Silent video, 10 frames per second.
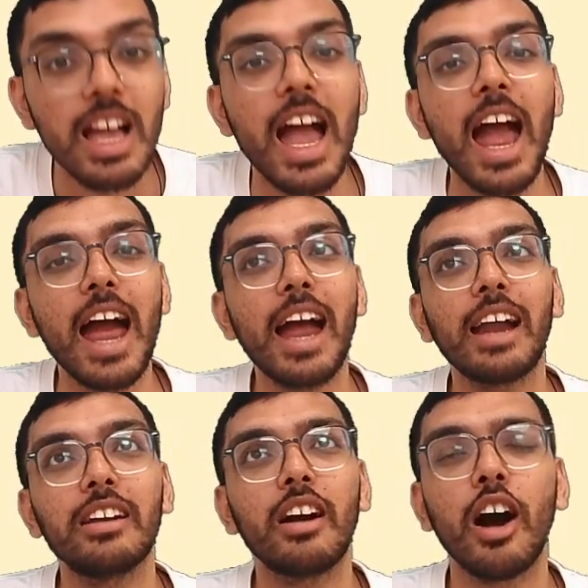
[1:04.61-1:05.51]

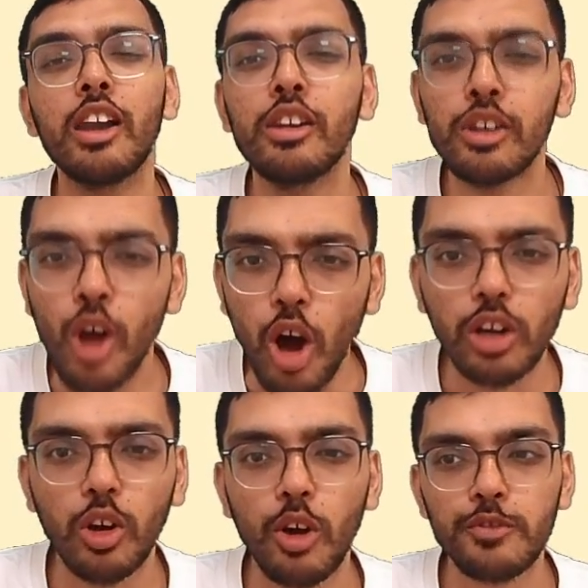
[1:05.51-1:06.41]
and a lot
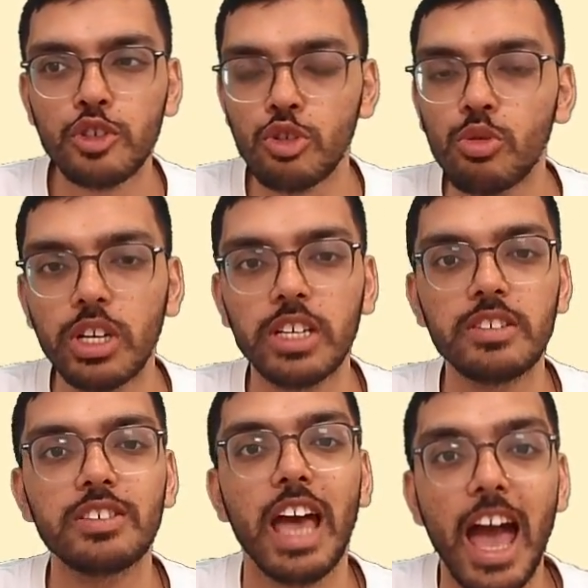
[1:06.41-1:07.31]
of
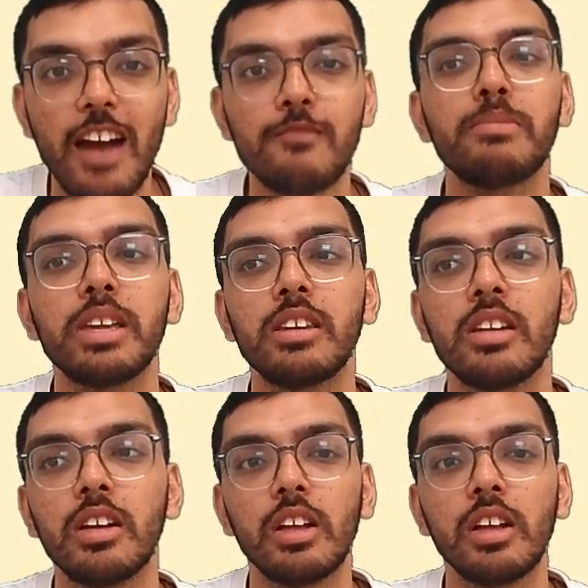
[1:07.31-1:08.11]
students have been